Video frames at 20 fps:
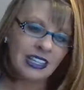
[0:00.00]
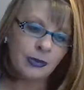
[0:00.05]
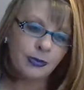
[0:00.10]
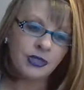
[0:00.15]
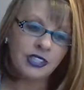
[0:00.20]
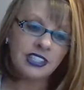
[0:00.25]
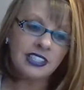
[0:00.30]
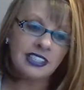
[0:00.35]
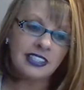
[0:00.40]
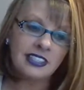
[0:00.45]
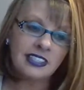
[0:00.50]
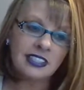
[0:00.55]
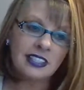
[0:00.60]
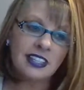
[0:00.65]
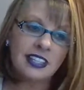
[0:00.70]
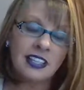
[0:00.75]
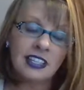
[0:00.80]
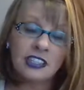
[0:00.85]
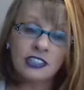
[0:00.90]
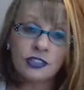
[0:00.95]
Please
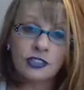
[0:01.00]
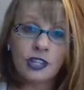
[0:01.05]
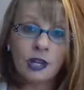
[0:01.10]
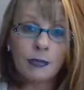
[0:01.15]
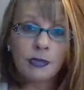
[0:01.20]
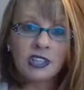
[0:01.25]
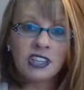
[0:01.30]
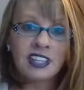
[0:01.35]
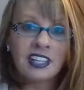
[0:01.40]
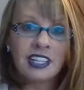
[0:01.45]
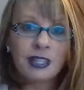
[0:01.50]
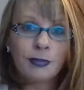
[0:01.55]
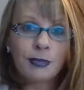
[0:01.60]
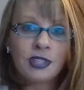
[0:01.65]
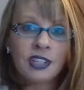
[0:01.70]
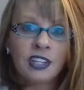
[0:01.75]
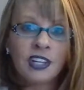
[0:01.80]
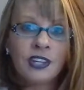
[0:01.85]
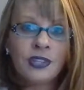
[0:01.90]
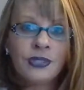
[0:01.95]
Drop a like
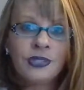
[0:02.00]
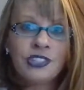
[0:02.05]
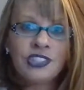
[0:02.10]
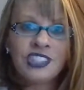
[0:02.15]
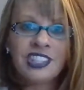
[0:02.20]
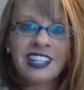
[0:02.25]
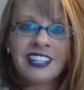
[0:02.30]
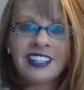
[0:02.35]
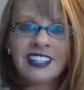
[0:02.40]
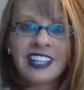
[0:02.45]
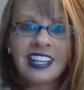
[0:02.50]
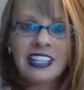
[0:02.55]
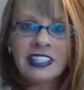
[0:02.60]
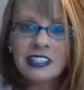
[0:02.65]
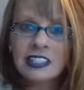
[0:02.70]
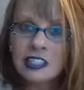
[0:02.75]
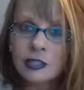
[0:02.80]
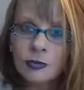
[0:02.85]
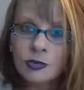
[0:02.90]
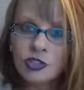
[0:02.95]
below, share, and
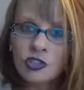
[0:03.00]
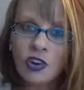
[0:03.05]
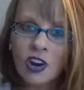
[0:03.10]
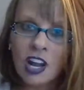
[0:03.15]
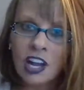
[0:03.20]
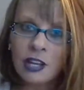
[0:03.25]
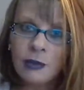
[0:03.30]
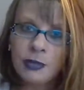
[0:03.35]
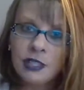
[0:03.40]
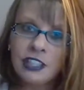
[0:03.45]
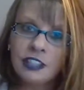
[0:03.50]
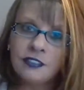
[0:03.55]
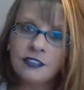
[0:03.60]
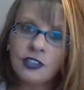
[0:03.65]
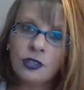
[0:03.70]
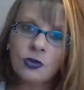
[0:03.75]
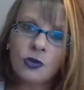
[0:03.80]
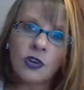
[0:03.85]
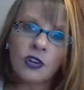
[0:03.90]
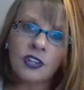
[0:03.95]
subscribe if
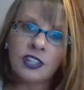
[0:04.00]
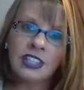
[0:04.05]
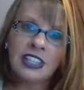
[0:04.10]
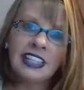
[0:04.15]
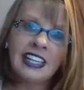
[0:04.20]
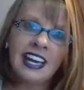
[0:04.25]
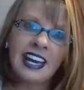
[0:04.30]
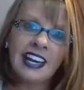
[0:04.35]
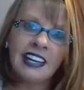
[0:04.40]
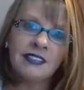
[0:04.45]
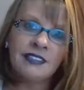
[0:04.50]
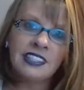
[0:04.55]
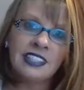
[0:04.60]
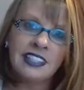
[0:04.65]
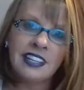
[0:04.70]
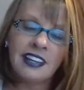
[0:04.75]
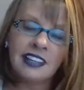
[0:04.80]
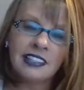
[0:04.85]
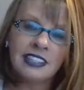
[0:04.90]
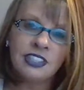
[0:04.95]
you already haven't.
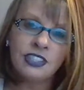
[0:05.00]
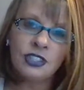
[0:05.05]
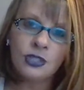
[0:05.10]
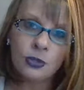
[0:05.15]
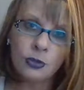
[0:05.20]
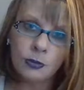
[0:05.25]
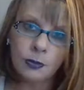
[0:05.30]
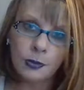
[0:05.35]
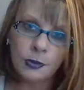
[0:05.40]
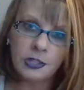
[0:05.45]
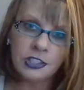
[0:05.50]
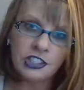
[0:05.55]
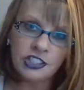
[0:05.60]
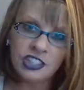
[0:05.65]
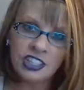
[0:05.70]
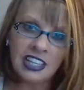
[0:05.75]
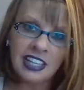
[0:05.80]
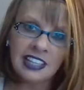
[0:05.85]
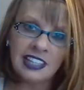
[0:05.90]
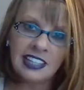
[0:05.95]
I do
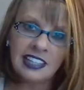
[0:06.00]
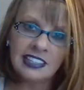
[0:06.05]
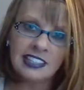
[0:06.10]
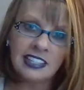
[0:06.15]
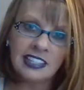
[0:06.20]
appreciate it.